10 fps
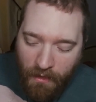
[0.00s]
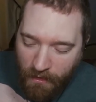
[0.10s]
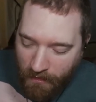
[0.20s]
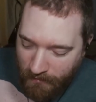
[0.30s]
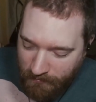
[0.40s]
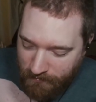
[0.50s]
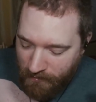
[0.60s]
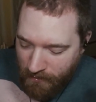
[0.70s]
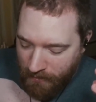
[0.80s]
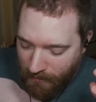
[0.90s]
And
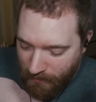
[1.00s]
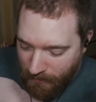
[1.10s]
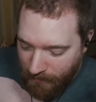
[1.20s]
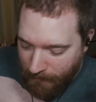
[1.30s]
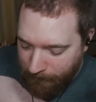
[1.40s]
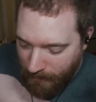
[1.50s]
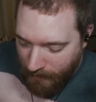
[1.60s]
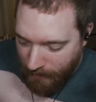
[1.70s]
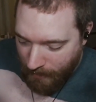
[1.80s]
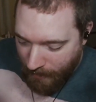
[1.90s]
I
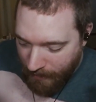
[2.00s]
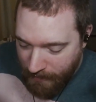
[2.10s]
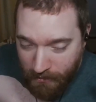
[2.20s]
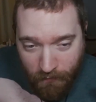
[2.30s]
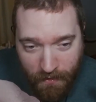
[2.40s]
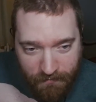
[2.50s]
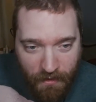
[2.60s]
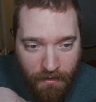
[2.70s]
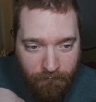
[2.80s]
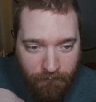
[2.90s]
had an okay
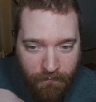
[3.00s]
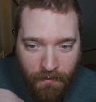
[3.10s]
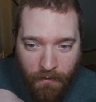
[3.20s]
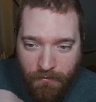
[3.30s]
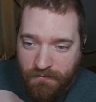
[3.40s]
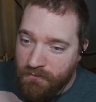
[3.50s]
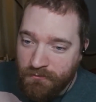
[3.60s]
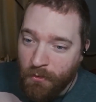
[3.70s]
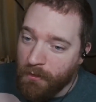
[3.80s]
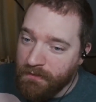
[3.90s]
time. There was
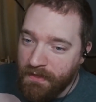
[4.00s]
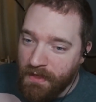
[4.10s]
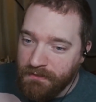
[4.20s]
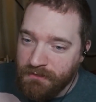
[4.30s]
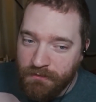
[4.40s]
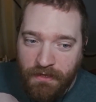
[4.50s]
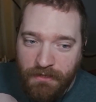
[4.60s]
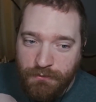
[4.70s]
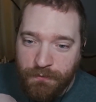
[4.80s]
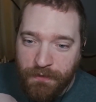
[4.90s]
no RTX.
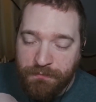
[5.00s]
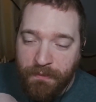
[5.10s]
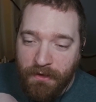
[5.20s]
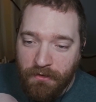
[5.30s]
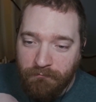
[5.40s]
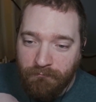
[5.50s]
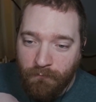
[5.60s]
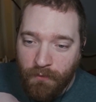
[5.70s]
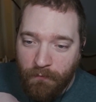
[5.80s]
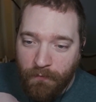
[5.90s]
RTX was much bigger
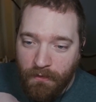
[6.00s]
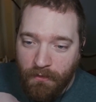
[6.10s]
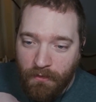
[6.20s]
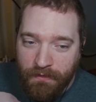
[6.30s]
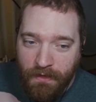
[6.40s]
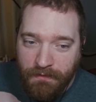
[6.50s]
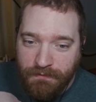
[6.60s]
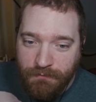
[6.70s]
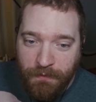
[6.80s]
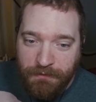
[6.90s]
when I went to RTX.
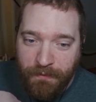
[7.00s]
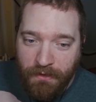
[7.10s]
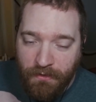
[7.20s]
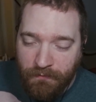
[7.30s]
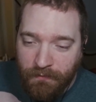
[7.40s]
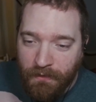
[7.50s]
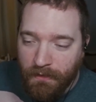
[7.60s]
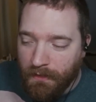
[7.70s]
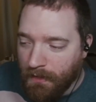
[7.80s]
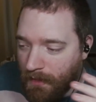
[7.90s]
It was much bigger.
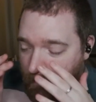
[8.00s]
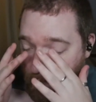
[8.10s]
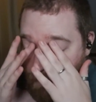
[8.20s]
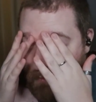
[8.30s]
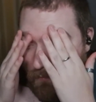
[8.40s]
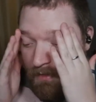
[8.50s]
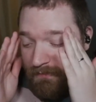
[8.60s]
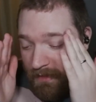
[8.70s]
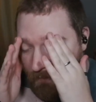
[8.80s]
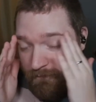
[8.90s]
I had an okay
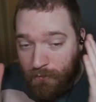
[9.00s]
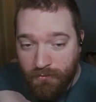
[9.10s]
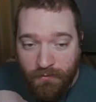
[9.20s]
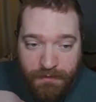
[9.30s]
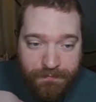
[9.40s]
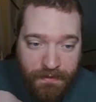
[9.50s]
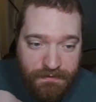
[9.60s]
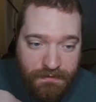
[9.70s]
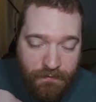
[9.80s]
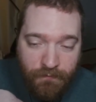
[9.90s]
time. The food is too
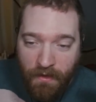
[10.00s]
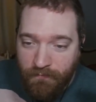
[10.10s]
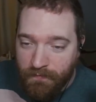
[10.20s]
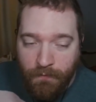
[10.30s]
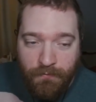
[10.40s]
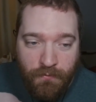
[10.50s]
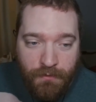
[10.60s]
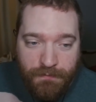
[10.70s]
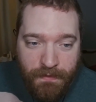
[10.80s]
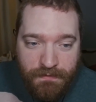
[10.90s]
expensive. Everything was too
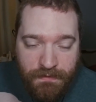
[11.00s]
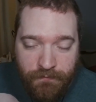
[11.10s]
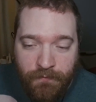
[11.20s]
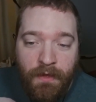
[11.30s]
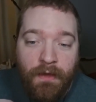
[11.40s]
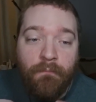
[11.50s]
expensive.